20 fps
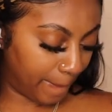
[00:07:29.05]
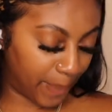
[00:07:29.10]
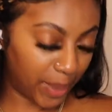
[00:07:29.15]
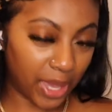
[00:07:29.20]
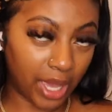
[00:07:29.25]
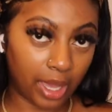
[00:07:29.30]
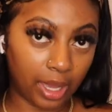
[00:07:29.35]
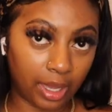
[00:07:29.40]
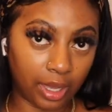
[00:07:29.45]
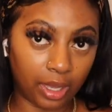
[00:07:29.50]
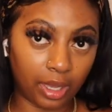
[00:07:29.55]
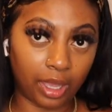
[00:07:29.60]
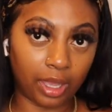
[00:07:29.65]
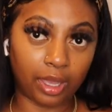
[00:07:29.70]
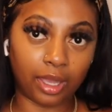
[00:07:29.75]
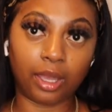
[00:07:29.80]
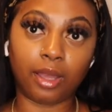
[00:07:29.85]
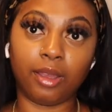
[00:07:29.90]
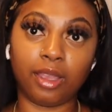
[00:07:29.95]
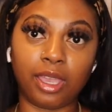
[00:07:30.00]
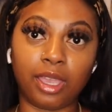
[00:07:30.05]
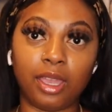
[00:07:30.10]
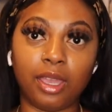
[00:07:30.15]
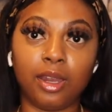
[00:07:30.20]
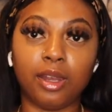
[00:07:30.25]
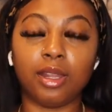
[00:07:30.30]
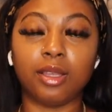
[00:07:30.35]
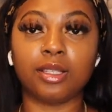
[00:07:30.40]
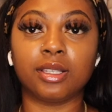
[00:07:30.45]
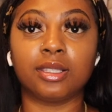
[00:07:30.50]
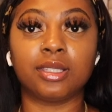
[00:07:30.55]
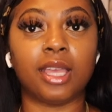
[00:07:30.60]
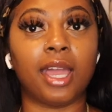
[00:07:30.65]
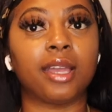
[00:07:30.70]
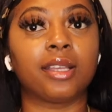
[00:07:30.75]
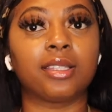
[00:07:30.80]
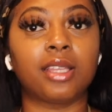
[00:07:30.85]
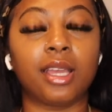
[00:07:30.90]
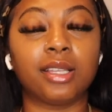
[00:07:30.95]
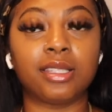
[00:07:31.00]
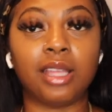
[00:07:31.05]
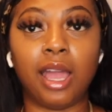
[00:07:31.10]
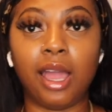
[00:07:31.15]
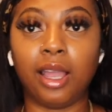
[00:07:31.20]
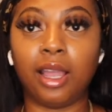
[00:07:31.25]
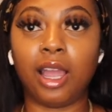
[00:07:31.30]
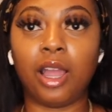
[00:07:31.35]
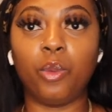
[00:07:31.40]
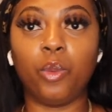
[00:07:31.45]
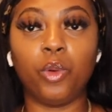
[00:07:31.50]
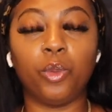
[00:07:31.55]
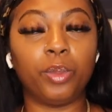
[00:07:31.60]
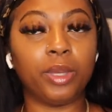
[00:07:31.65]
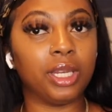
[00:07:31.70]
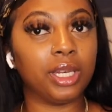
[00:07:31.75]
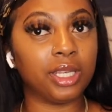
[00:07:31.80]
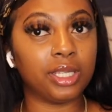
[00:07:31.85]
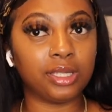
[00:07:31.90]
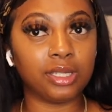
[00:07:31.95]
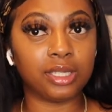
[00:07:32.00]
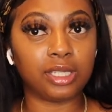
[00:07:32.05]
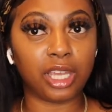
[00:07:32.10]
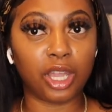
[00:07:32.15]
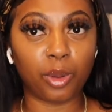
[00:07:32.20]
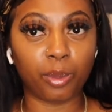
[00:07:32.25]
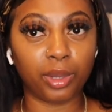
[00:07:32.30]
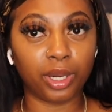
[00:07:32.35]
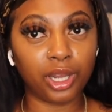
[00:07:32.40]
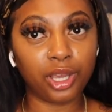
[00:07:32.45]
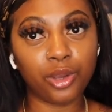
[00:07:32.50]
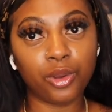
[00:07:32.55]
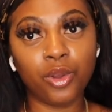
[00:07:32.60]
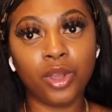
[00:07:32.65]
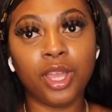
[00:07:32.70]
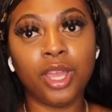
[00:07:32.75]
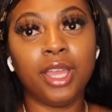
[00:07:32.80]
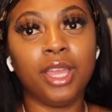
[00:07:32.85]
but again, the exact size that I got will be listed down below.